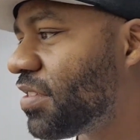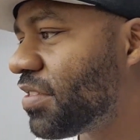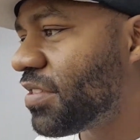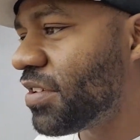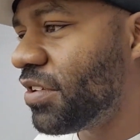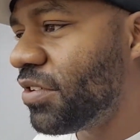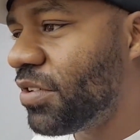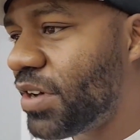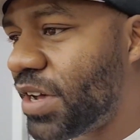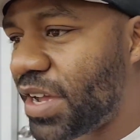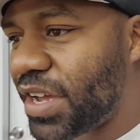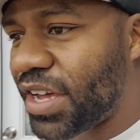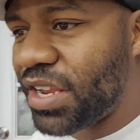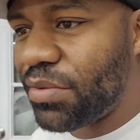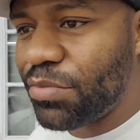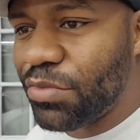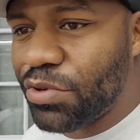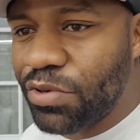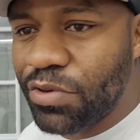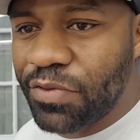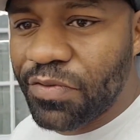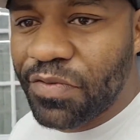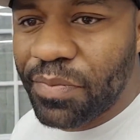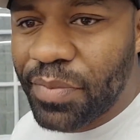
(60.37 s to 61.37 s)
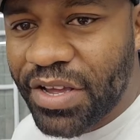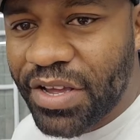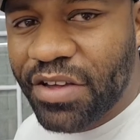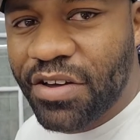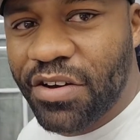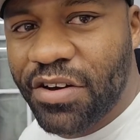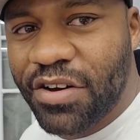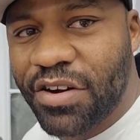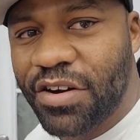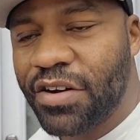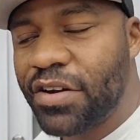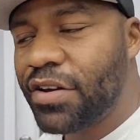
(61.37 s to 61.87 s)
So I got to move
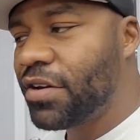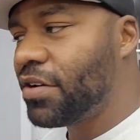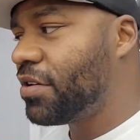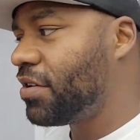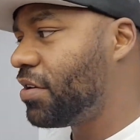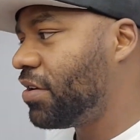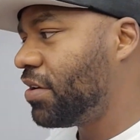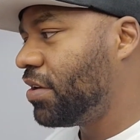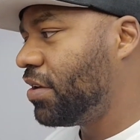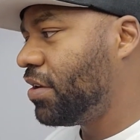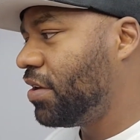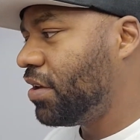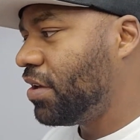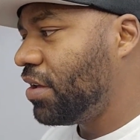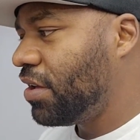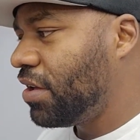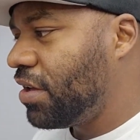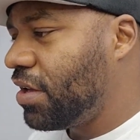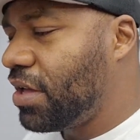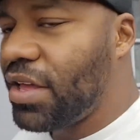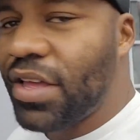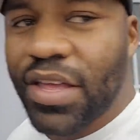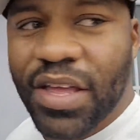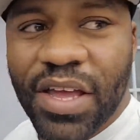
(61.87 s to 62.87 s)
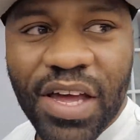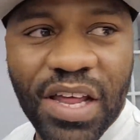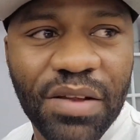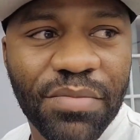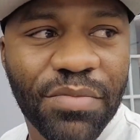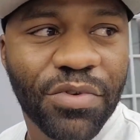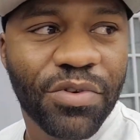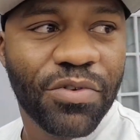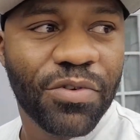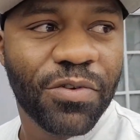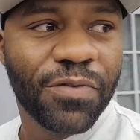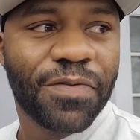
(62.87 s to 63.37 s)
car, I got
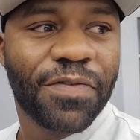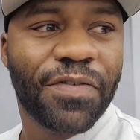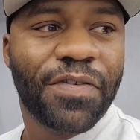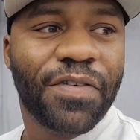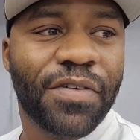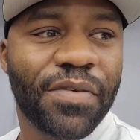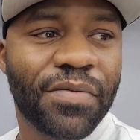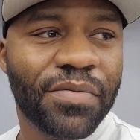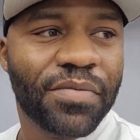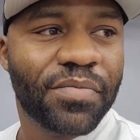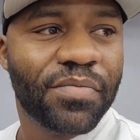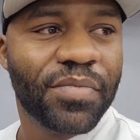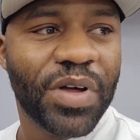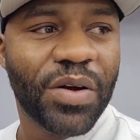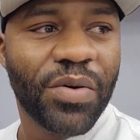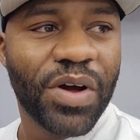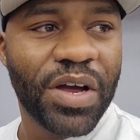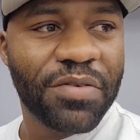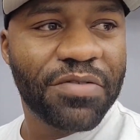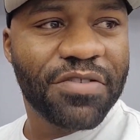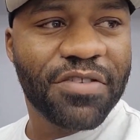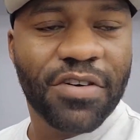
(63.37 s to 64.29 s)
to move my wife's